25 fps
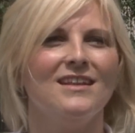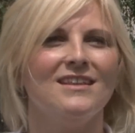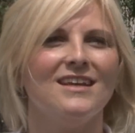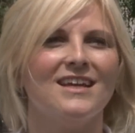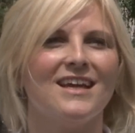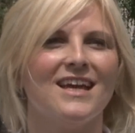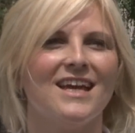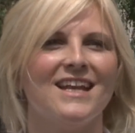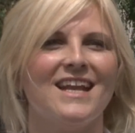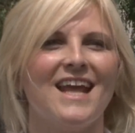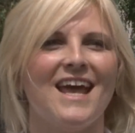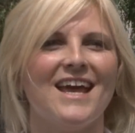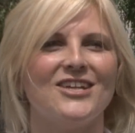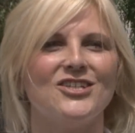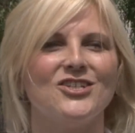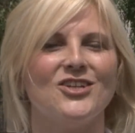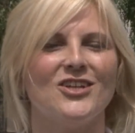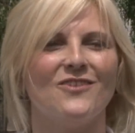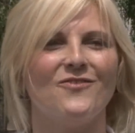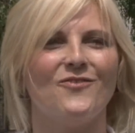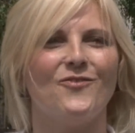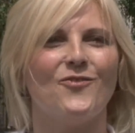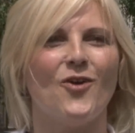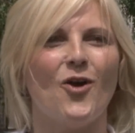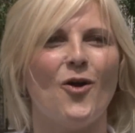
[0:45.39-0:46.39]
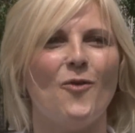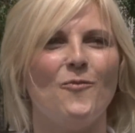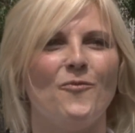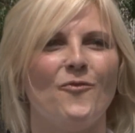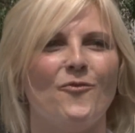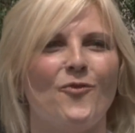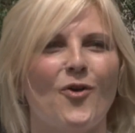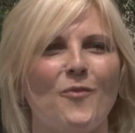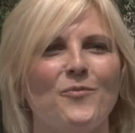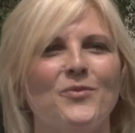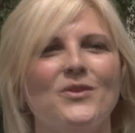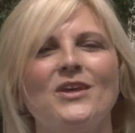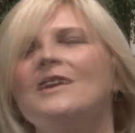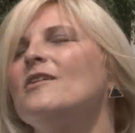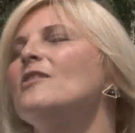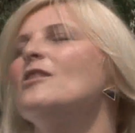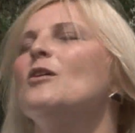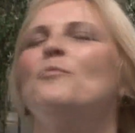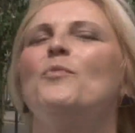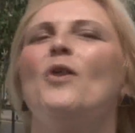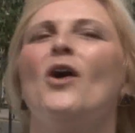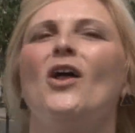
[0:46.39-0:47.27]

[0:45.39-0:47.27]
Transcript: the connection from the